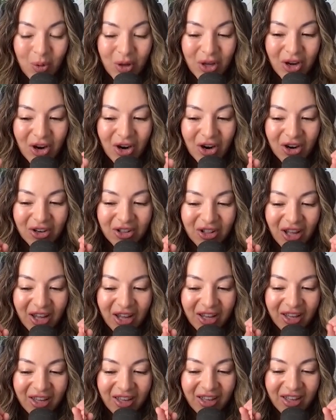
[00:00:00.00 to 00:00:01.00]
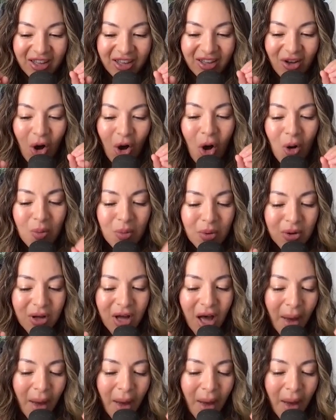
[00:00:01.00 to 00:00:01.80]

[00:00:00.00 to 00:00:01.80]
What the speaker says: we are like almost,